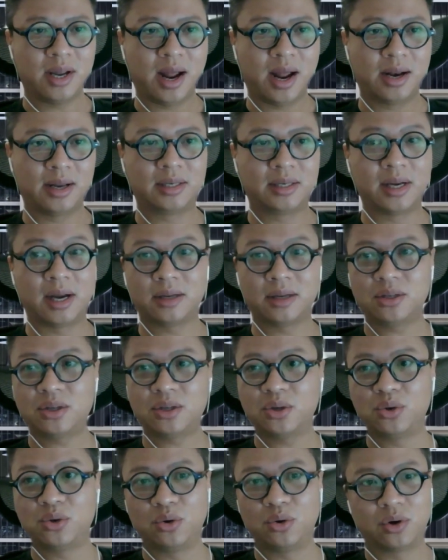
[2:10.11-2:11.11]
adjust
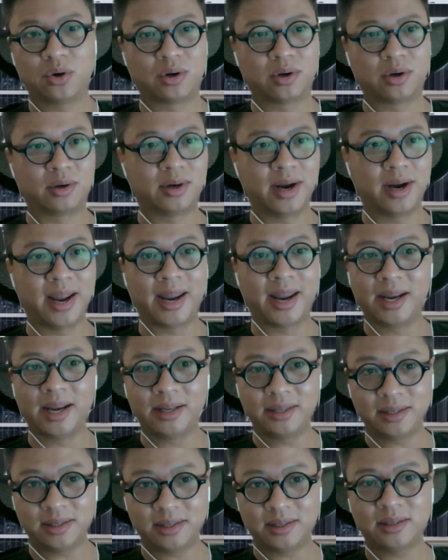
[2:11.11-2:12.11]
your
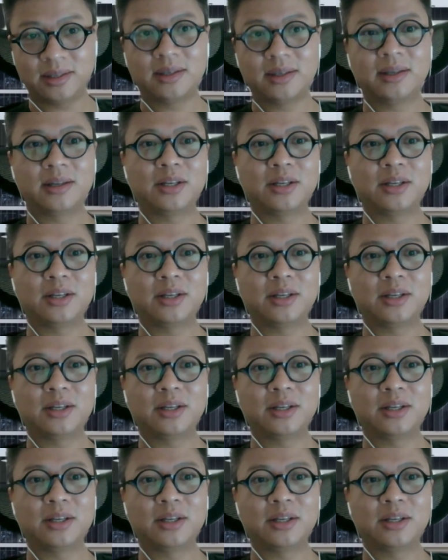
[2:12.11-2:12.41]
aids,